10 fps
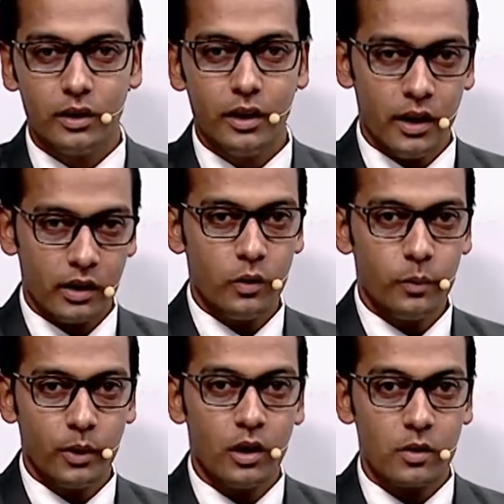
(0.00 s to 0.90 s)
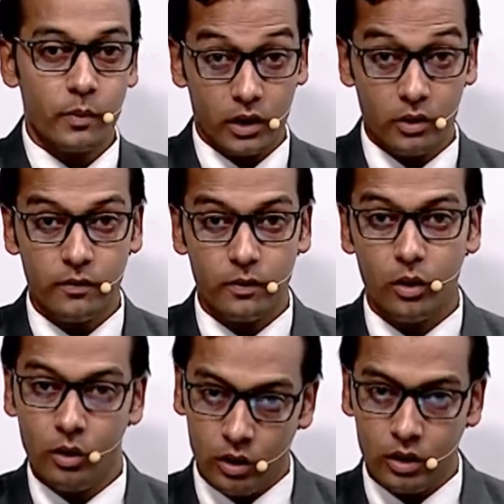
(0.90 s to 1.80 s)
a cube plus b cube
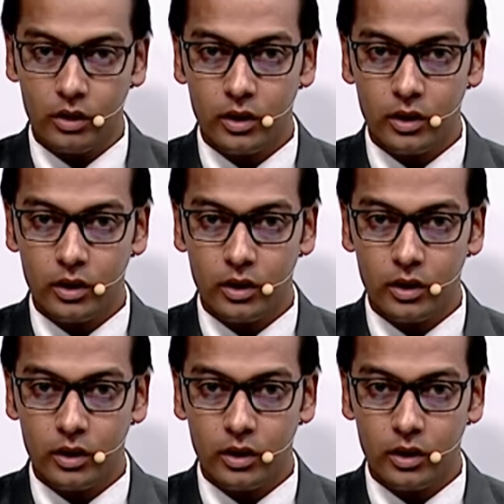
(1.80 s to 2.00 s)
or